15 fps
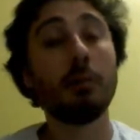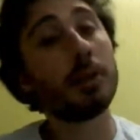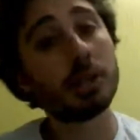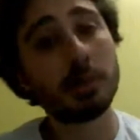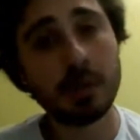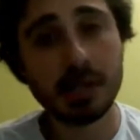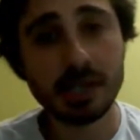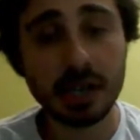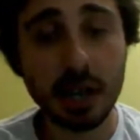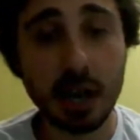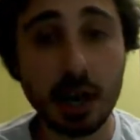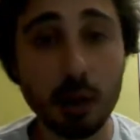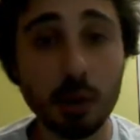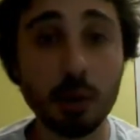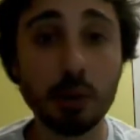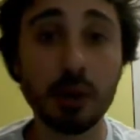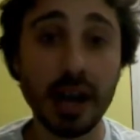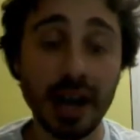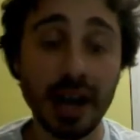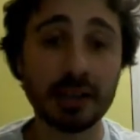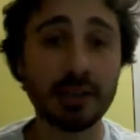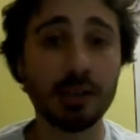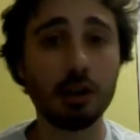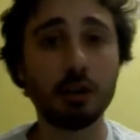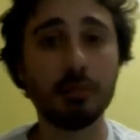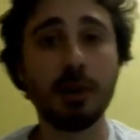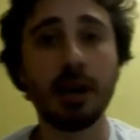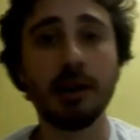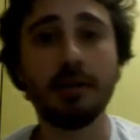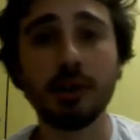Benjamin is a guy who reacted on
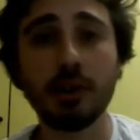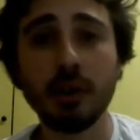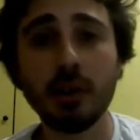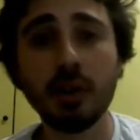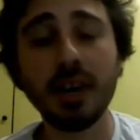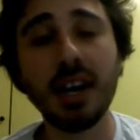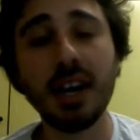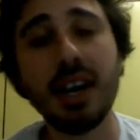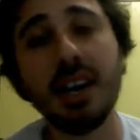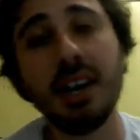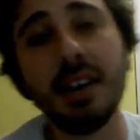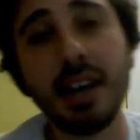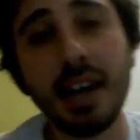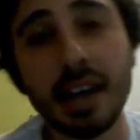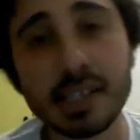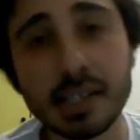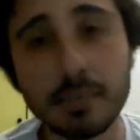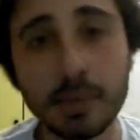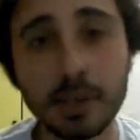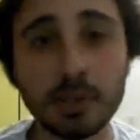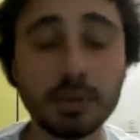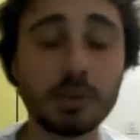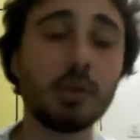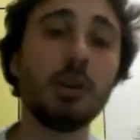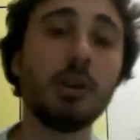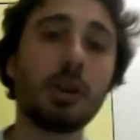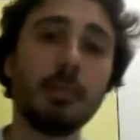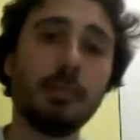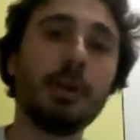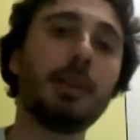my video and asked me to
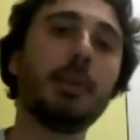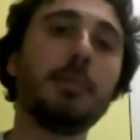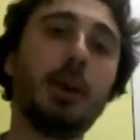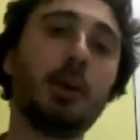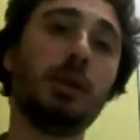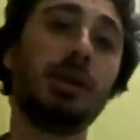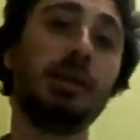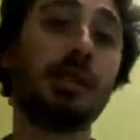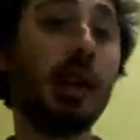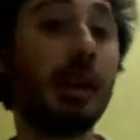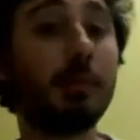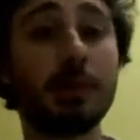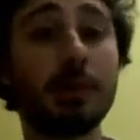talk a bit about his name.